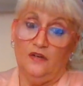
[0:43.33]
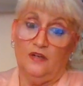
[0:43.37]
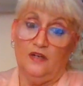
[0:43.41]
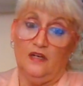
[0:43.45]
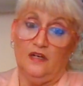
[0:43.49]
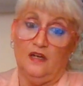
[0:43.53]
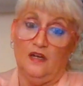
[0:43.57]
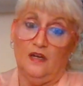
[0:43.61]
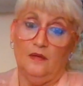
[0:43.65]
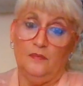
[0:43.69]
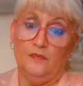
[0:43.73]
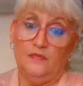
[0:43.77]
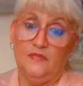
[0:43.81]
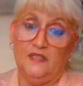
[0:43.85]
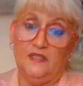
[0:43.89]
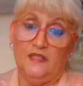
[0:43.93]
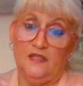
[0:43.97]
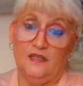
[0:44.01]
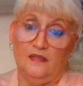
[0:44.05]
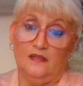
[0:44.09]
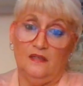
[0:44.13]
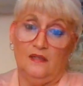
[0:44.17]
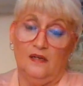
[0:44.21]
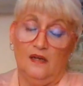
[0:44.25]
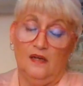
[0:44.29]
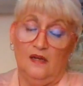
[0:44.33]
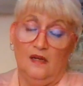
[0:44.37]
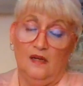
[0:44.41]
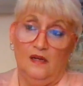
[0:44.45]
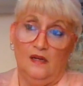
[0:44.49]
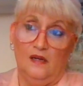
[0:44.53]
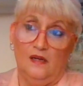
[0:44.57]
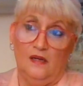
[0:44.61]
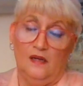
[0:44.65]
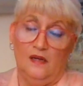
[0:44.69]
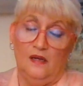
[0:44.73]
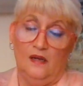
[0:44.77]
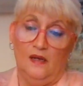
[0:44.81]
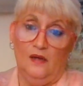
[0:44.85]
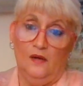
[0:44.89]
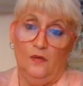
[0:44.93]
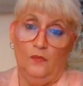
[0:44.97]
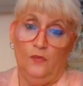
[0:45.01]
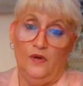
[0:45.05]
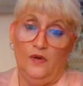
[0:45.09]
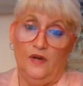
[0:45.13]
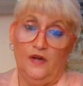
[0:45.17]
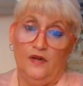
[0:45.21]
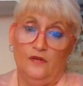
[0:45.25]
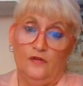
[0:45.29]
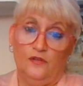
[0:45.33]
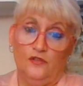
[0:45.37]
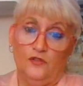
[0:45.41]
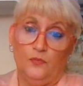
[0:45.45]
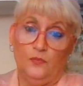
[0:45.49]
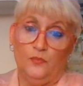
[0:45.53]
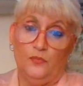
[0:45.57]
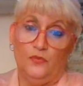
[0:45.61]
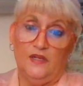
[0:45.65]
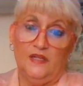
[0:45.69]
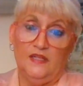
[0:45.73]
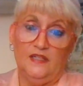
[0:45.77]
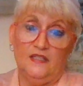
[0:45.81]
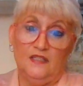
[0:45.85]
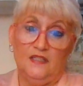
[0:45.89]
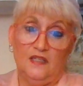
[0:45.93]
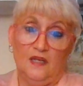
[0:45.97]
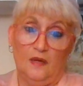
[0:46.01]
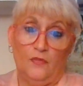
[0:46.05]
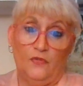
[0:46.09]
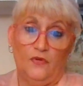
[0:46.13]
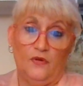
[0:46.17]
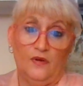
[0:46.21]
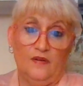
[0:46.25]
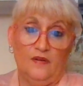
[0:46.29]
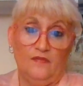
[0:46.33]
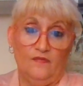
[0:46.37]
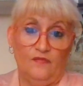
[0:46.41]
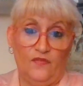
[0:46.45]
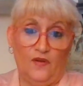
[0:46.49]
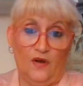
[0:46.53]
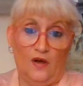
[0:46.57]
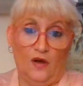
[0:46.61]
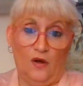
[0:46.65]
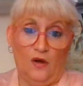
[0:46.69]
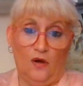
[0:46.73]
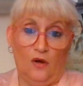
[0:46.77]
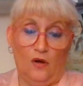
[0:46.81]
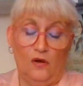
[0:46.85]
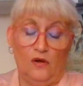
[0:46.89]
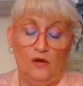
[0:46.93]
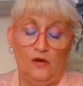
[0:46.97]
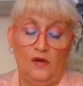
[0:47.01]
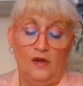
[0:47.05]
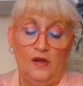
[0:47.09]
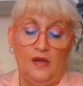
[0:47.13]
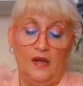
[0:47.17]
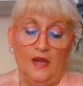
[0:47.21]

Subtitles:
It comes in winter, spring, summer, and fall.